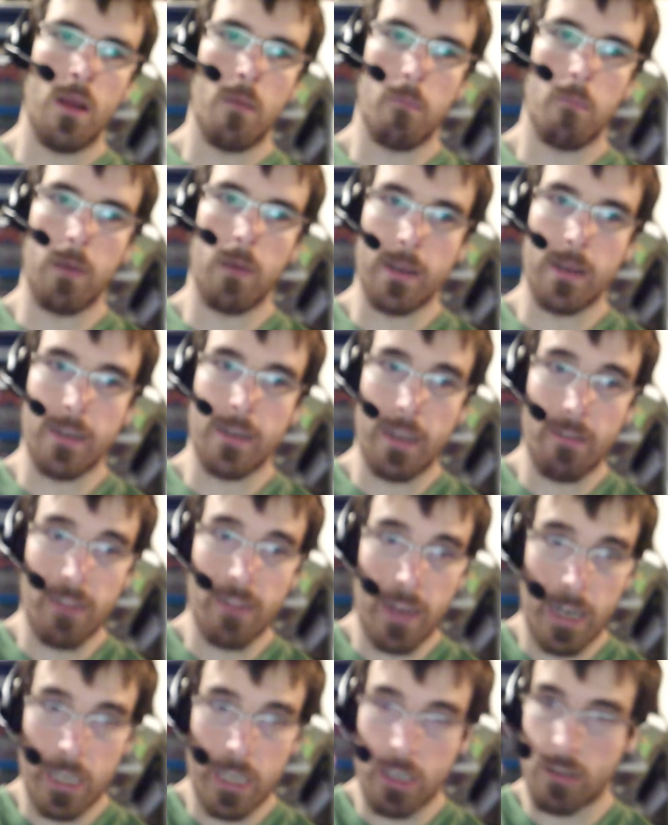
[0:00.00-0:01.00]
but it seems
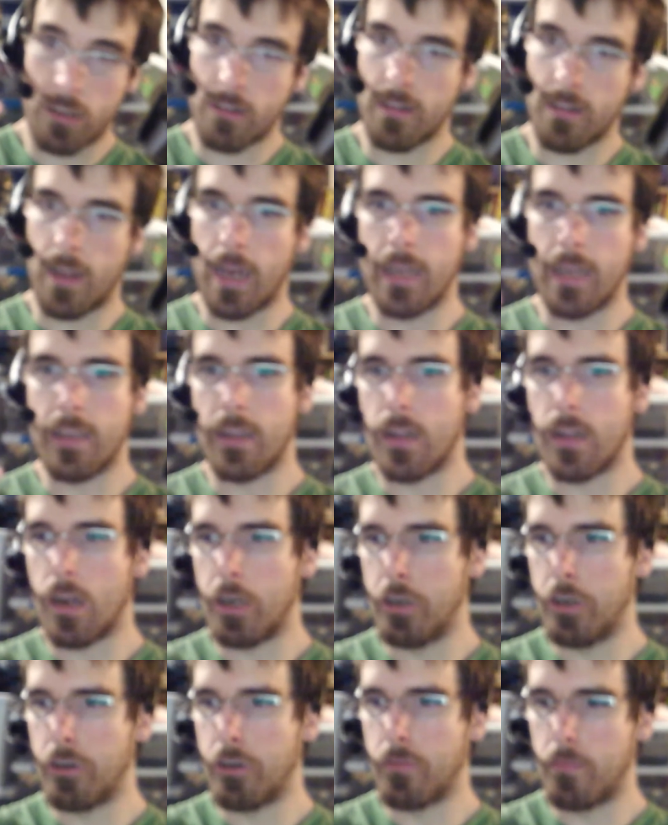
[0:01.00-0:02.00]
like it just slides in there. You
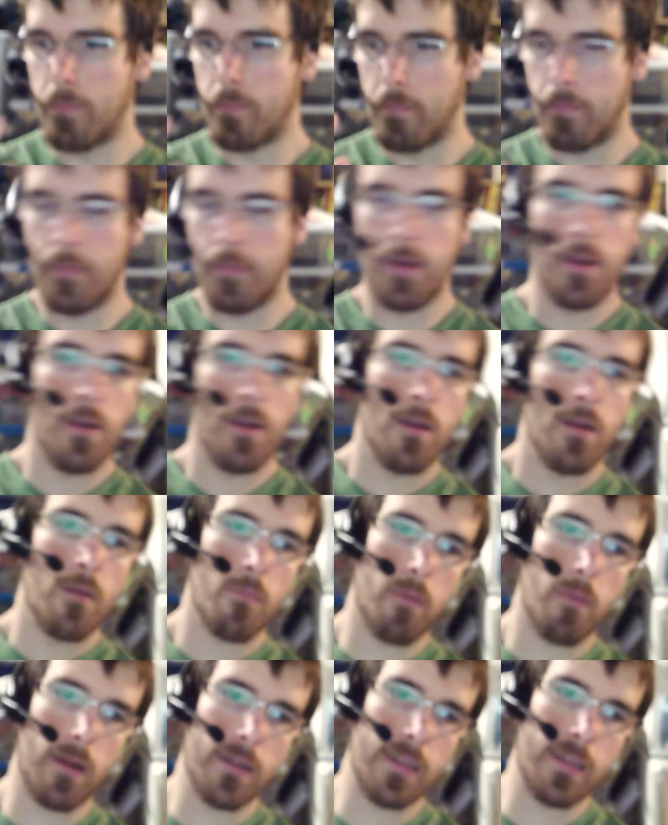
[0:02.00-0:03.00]
just
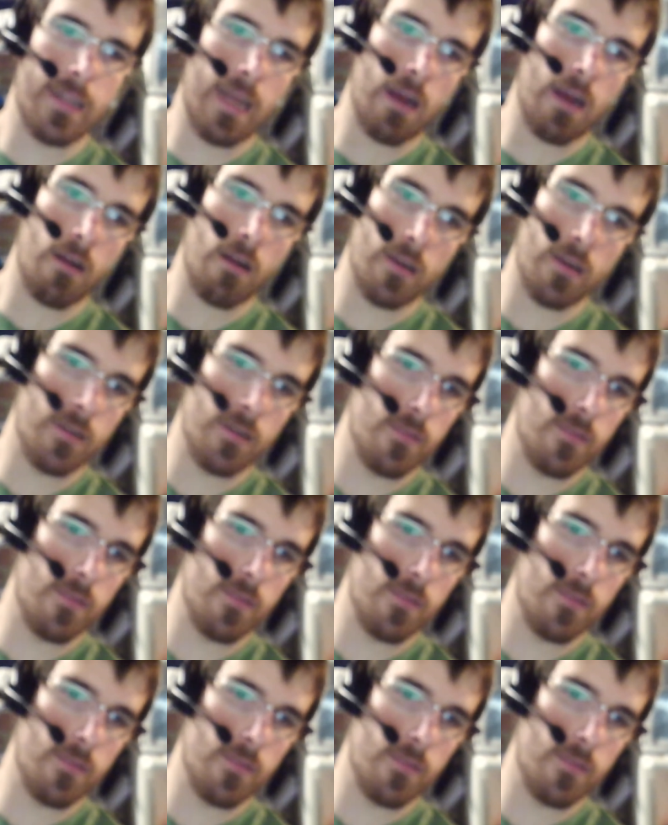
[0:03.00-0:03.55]
press it down, and